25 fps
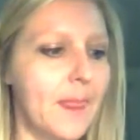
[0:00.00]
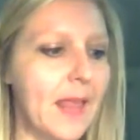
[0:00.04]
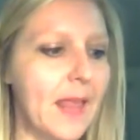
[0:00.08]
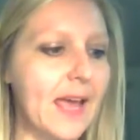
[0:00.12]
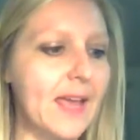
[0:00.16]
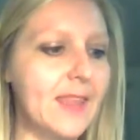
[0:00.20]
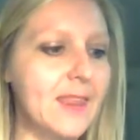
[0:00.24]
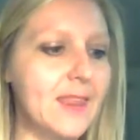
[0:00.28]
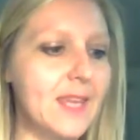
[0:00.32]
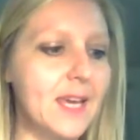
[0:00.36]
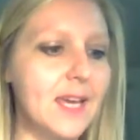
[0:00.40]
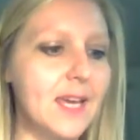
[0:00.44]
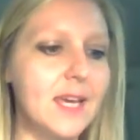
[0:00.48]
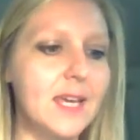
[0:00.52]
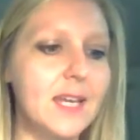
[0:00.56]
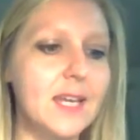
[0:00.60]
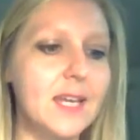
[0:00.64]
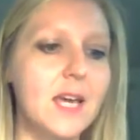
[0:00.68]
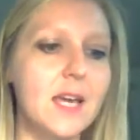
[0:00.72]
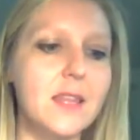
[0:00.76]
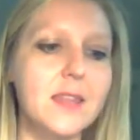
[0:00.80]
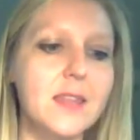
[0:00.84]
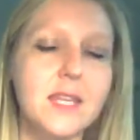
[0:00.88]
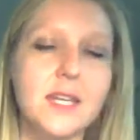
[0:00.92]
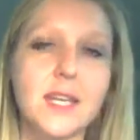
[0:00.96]
And then
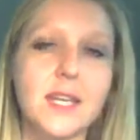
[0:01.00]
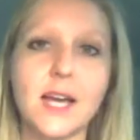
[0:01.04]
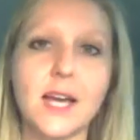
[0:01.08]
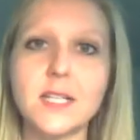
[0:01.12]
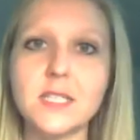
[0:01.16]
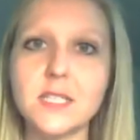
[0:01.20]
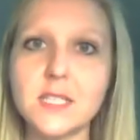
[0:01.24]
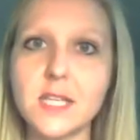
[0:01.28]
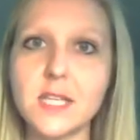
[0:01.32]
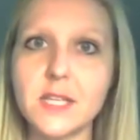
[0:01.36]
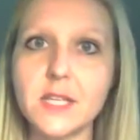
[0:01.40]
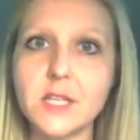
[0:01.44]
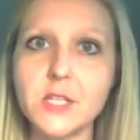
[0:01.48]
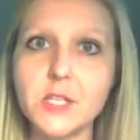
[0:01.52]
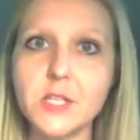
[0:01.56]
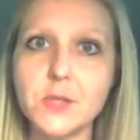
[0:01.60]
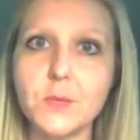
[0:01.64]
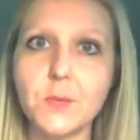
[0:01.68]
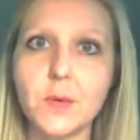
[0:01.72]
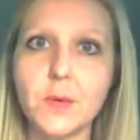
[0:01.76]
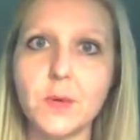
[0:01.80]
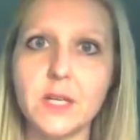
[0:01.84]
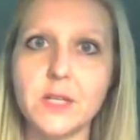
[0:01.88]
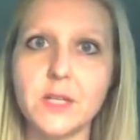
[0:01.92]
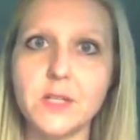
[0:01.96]
the next thing that you
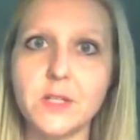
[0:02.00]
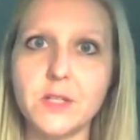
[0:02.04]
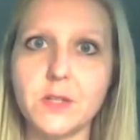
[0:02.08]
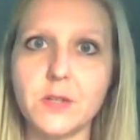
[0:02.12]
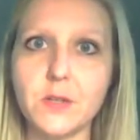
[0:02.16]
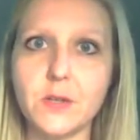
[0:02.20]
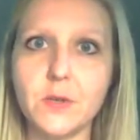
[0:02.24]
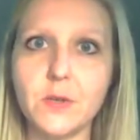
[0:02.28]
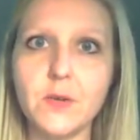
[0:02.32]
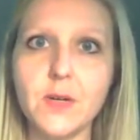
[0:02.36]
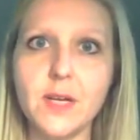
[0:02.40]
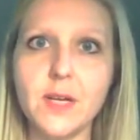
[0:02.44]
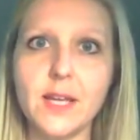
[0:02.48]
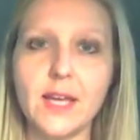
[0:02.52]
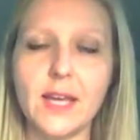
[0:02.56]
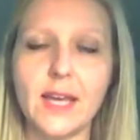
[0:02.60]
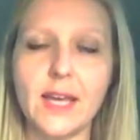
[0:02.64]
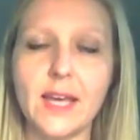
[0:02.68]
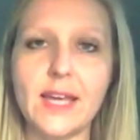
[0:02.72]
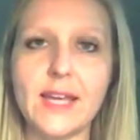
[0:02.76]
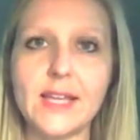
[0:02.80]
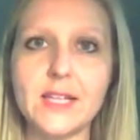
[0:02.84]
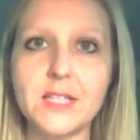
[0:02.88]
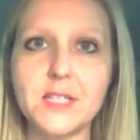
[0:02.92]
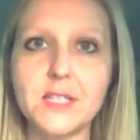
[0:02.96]
want to do
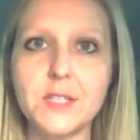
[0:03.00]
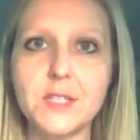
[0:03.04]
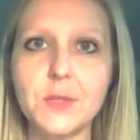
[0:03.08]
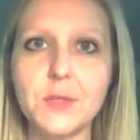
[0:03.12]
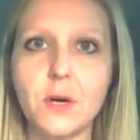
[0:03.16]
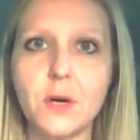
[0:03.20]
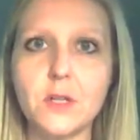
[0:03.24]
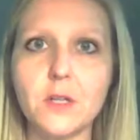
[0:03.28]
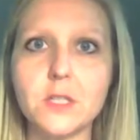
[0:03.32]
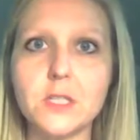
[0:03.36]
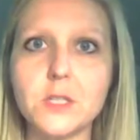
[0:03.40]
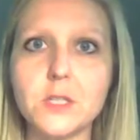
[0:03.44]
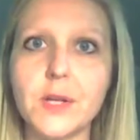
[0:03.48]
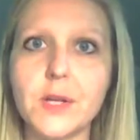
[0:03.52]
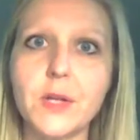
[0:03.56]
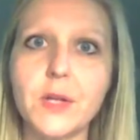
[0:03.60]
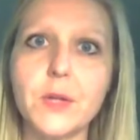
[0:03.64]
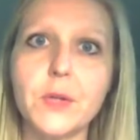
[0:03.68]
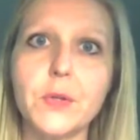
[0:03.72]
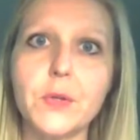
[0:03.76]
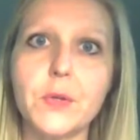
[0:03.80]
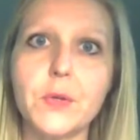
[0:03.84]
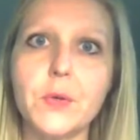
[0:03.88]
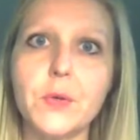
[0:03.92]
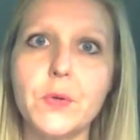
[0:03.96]
is to also
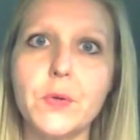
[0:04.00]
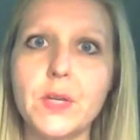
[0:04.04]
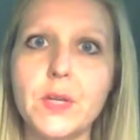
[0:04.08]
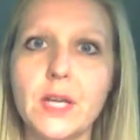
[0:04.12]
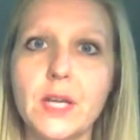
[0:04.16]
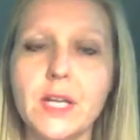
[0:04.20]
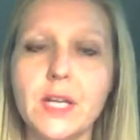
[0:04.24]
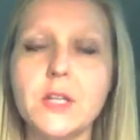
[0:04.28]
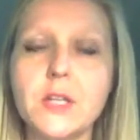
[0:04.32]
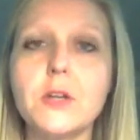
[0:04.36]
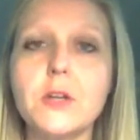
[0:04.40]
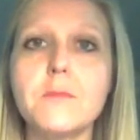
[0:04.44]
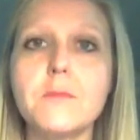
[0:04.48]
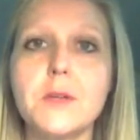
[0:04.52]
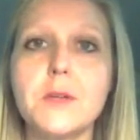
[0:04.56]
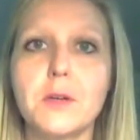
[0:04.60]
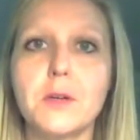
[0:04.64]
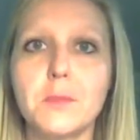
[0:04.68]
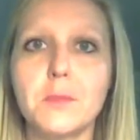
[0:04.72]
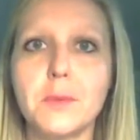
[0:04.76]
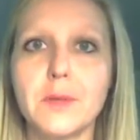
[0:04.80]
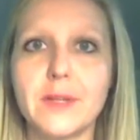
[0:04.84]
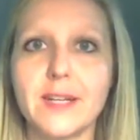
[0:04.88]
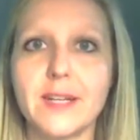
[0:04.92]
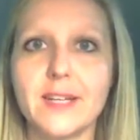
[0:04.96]
include in your
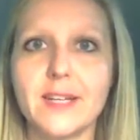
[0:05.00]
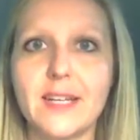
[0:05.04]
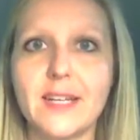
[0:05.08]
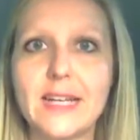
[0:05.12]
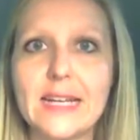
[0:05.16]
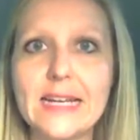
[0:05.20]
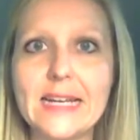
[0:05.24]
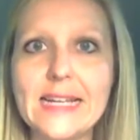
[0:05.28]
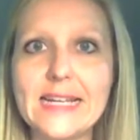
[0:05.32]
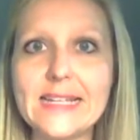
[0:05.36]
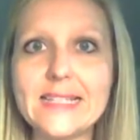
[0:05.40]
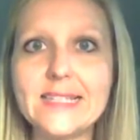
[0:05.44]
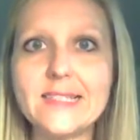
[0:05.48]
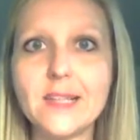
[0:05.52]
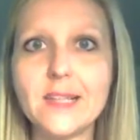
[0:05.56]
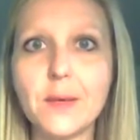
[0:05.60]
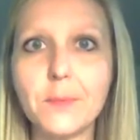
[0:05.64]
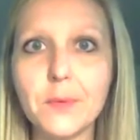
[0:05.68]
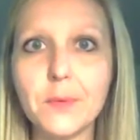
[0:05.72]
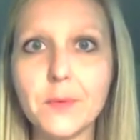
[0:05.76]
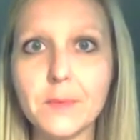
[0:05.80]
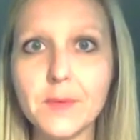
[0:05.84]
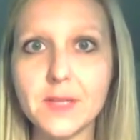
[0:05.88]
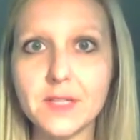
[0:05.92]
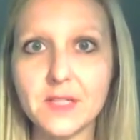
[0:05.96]
meal plan any
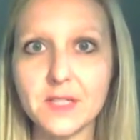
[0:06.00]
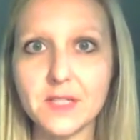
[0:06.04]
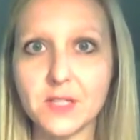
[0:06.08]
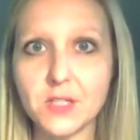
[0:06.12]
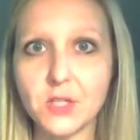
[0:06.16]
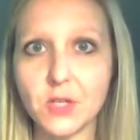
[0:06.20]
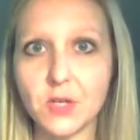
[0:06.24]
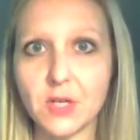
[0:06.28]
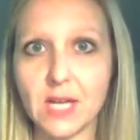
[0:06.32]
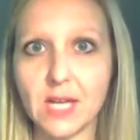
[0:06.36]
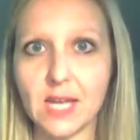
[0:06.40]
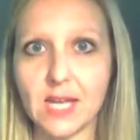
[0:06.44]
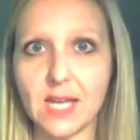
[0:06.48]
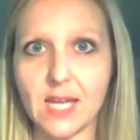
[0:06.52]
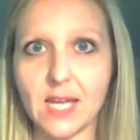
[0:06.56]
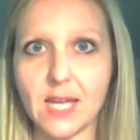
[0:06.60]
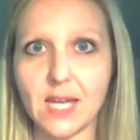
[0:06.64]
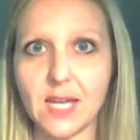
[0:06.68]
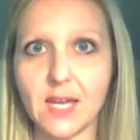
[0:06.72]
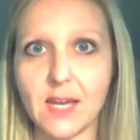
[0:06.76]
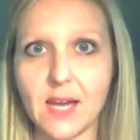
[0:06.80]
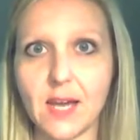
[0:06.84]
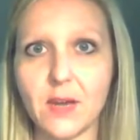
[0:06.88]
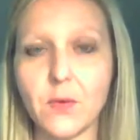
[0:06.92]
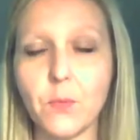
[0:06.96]
supplements that you're
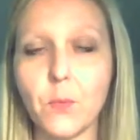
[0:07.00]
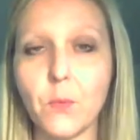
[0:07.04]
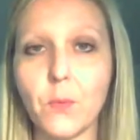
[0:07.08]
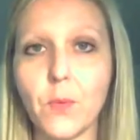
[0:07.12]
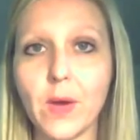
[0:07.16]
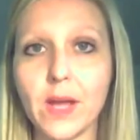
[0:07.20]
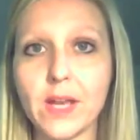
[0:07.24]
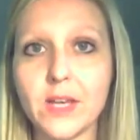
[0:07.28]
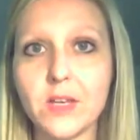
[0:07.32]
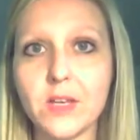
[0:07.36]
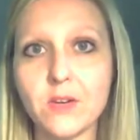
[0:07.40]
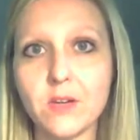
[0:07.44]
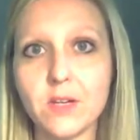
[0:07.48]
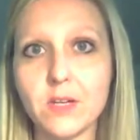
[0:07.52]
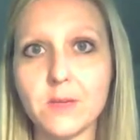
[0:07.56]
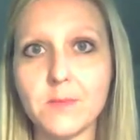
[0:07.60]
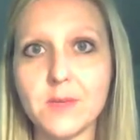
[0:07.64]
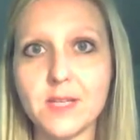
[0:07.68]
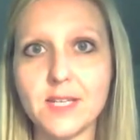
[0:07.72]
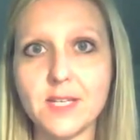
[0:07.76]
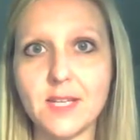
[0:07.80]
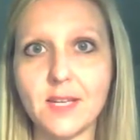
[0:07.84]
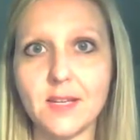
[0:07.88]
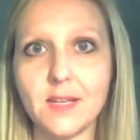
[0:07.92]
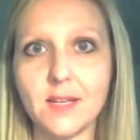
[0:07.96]
taking and when you're going to
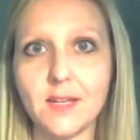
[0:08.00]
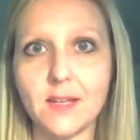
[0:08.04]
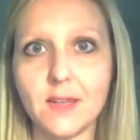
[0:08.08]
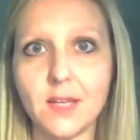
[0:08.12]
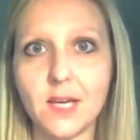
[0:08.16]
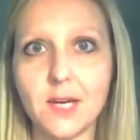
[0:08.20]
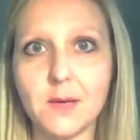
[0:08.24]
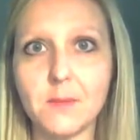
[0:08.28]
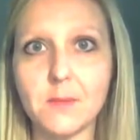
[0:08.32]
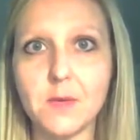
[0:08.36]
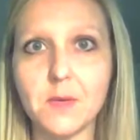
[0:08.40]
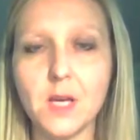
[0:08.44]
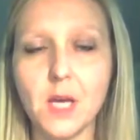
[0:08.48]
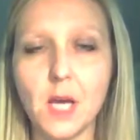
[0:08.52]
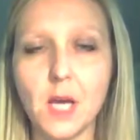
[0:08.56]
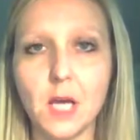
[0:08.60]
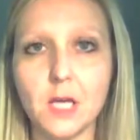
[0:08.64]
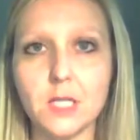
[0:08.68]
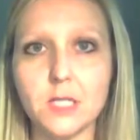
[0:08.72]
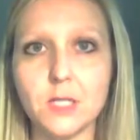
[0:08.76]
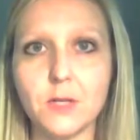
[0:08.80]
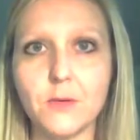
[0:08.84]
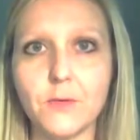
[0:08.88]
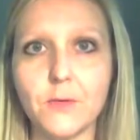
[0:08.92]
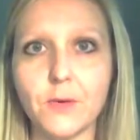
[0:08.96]
be taking them.
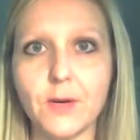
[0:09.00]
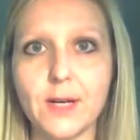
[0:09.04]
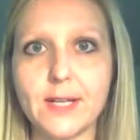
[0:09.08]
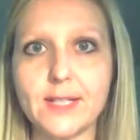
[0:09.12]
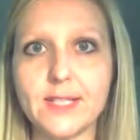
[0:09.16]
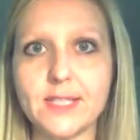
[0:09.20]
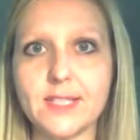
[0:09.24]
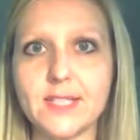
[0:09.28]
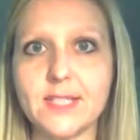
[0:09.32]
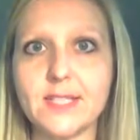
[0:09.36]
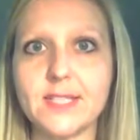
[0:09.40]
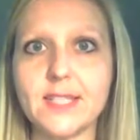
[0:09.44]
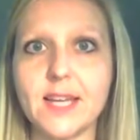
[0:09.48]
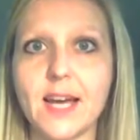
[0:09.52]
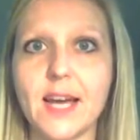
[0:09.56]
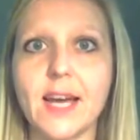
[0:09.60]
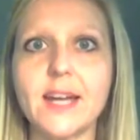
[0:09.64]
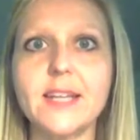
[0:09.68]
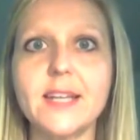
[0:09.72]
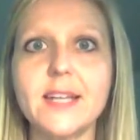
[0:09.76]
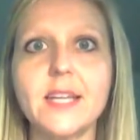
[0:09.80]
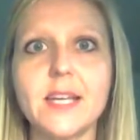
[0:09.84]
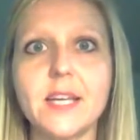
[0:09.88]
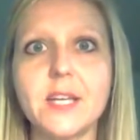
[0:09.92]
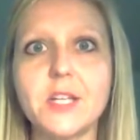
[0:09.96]
So for instance,
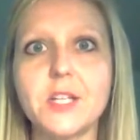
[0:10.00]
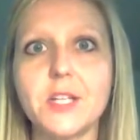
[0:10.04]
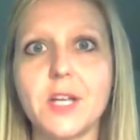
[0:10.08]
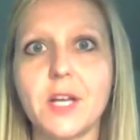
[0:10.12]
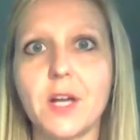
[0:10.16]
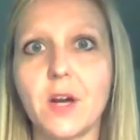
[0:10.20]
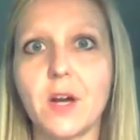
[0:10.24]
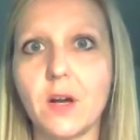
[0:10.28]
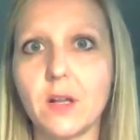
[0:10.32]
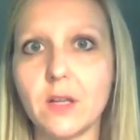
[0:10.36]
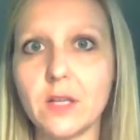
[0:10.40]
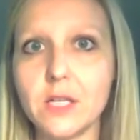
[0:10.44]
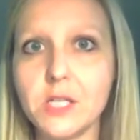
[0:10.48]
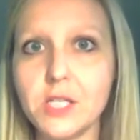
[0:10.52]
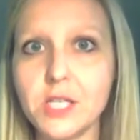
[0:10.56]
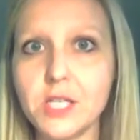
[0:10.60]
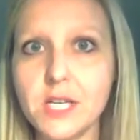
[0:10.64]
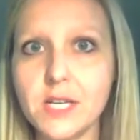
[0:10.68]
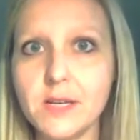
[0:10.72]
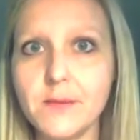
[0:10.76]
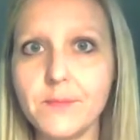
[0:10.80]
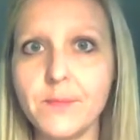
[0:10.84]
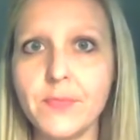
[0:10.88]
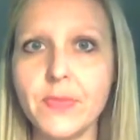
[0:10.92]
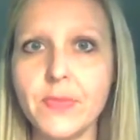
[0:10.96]
I take
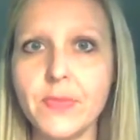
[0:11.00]
Shakeology,